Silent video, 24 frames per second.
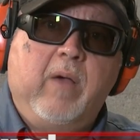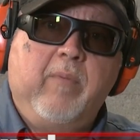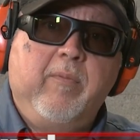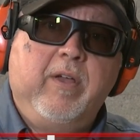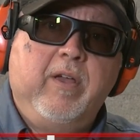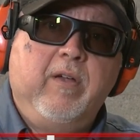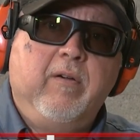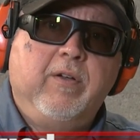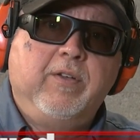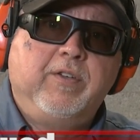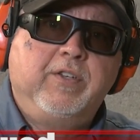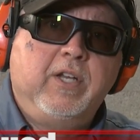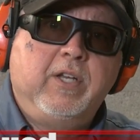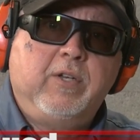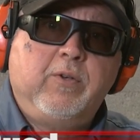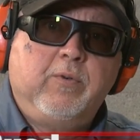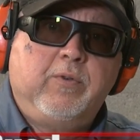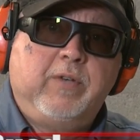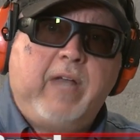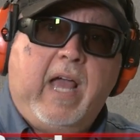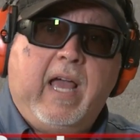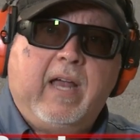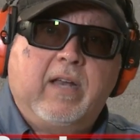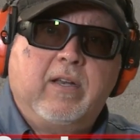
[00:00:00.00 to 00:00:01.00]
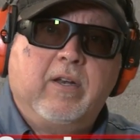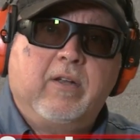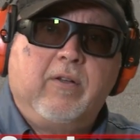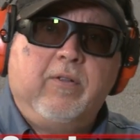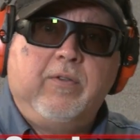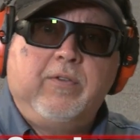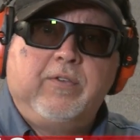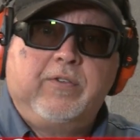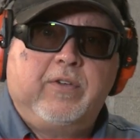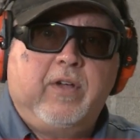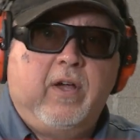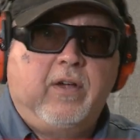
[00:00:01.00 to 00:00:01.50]
I'm here at C2
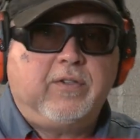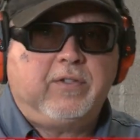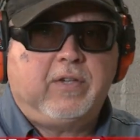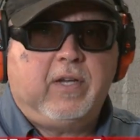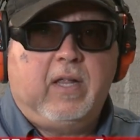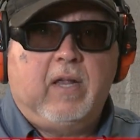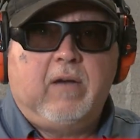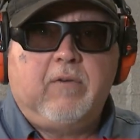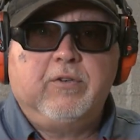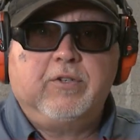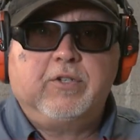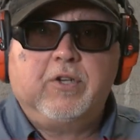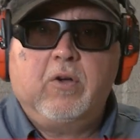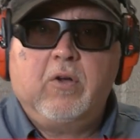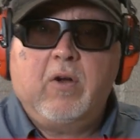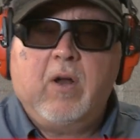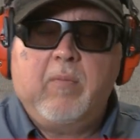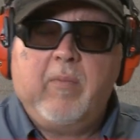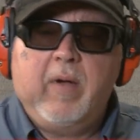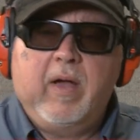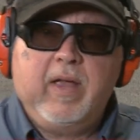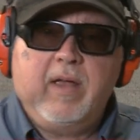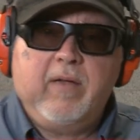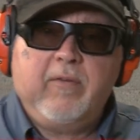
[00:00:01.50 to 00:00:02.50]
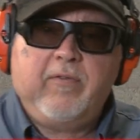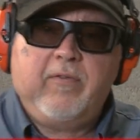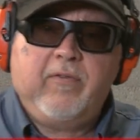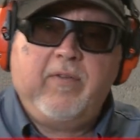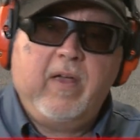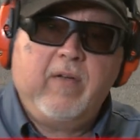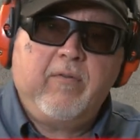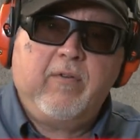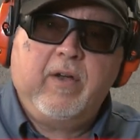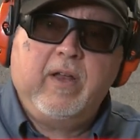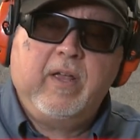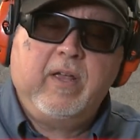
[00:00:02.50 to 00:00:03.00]
Tactical in Scottsdale, Arizona, my
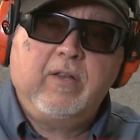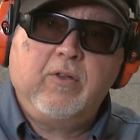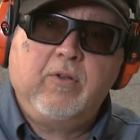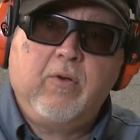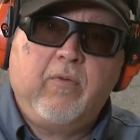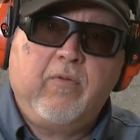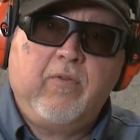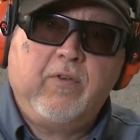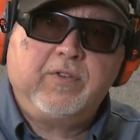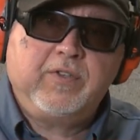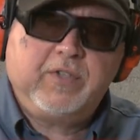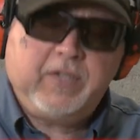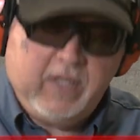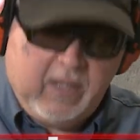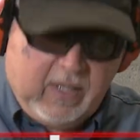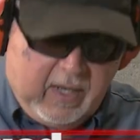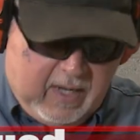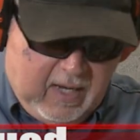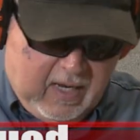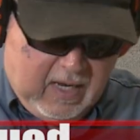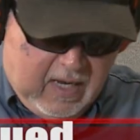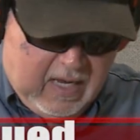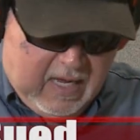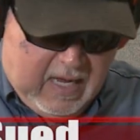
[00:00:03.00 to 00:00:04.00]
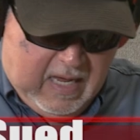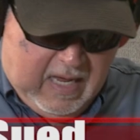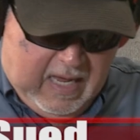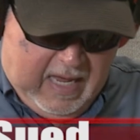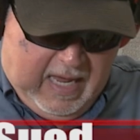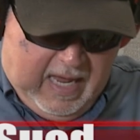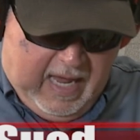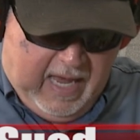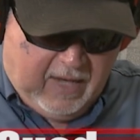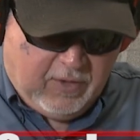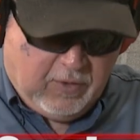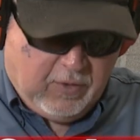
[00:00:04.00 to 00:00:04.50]
favorite indoor facility.
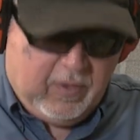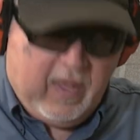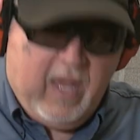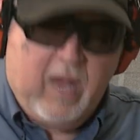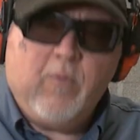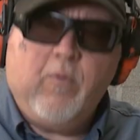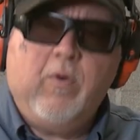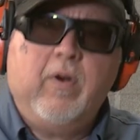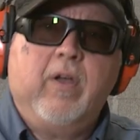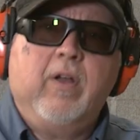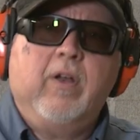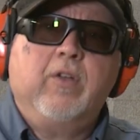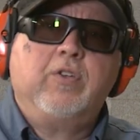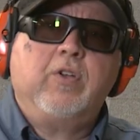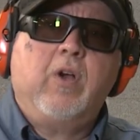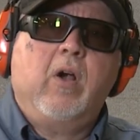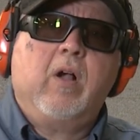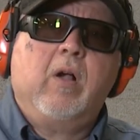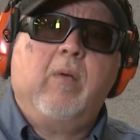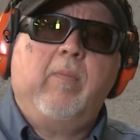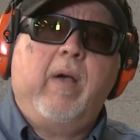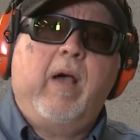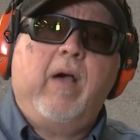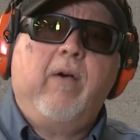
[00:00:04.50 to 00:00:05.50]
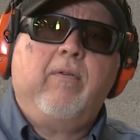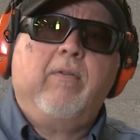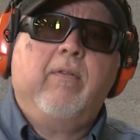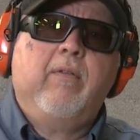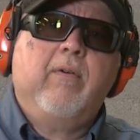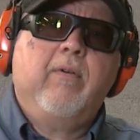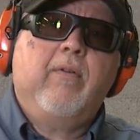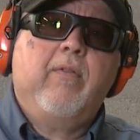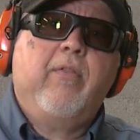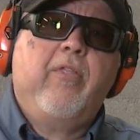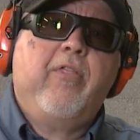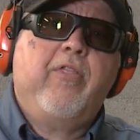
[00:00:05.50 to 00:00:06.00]
And today we're going to talk about
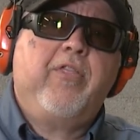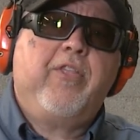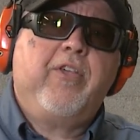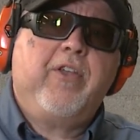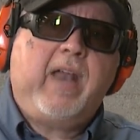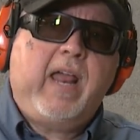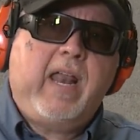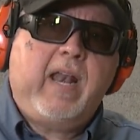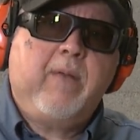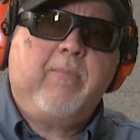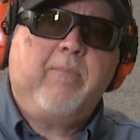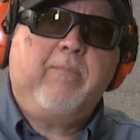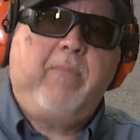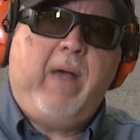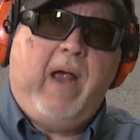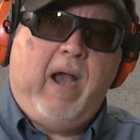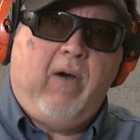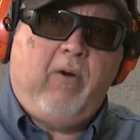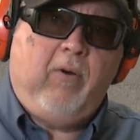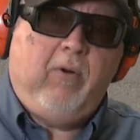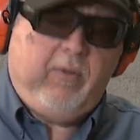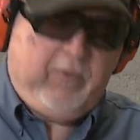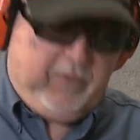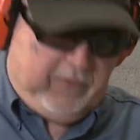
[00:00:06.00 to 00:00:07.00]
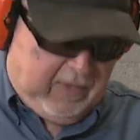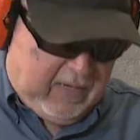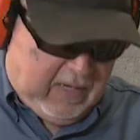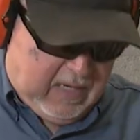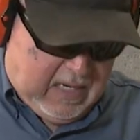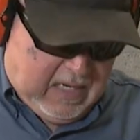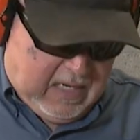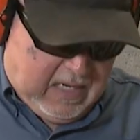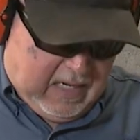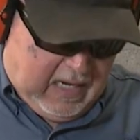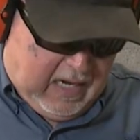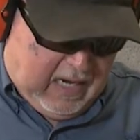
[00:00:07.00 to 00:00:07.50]
threaded barrels.
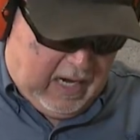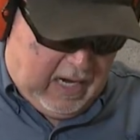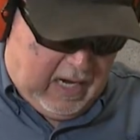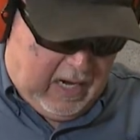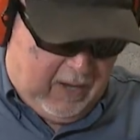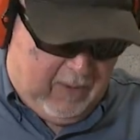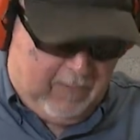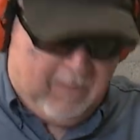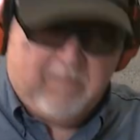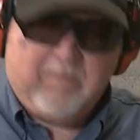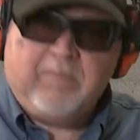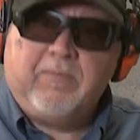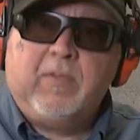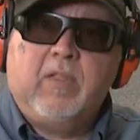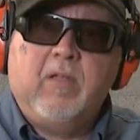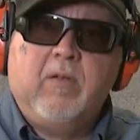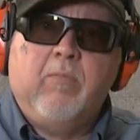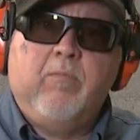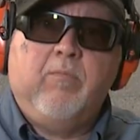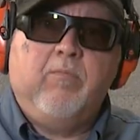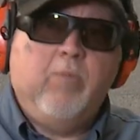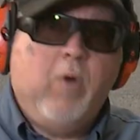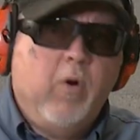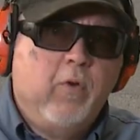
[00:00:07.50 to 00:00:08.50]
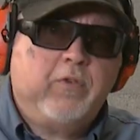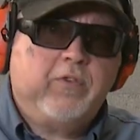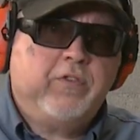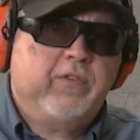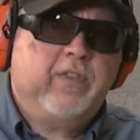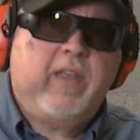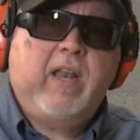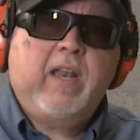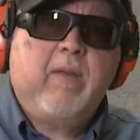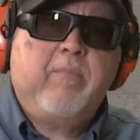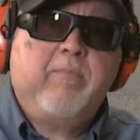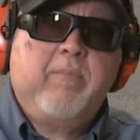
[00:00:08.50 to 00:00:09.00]

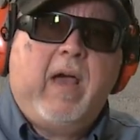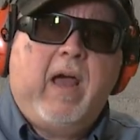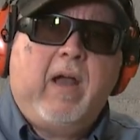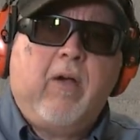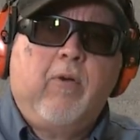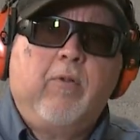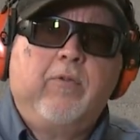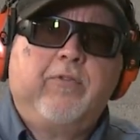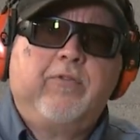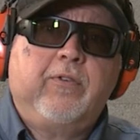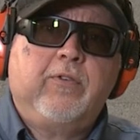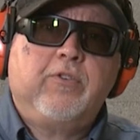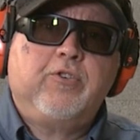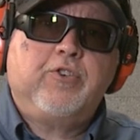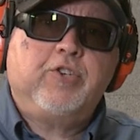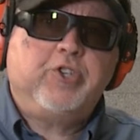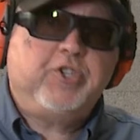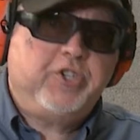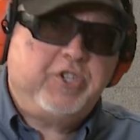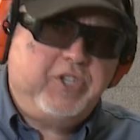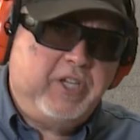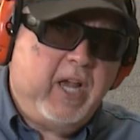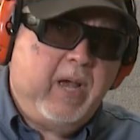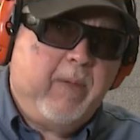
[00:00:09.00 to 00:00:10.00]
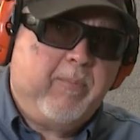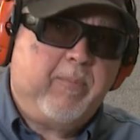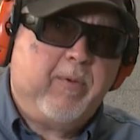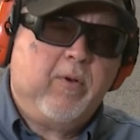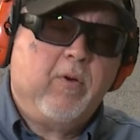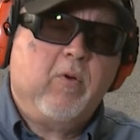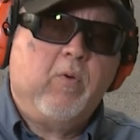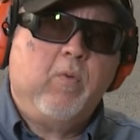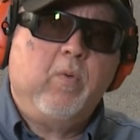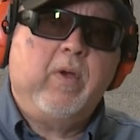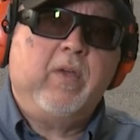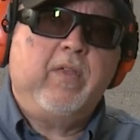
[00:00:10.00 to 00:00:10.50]
Most threaded barrels ship
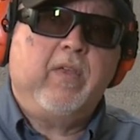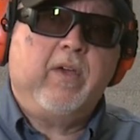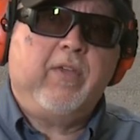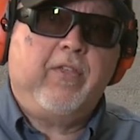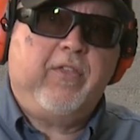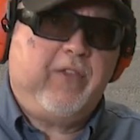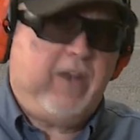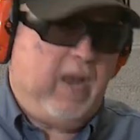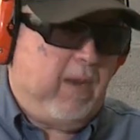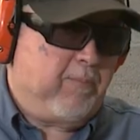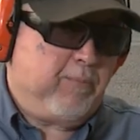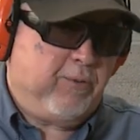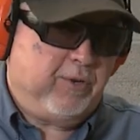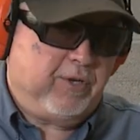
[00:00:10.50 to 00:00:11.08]
with a thread